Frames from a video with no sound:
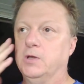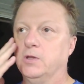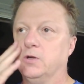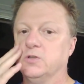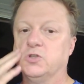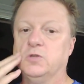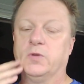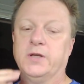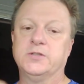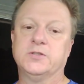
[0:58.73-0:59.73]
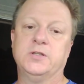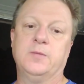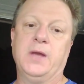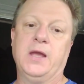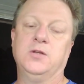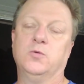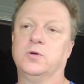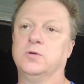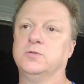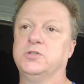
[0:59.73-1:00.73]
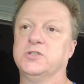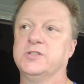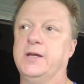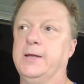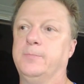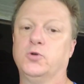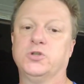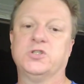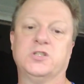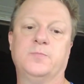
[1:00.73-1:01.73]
There are certain places in the manual where it'll just say, push this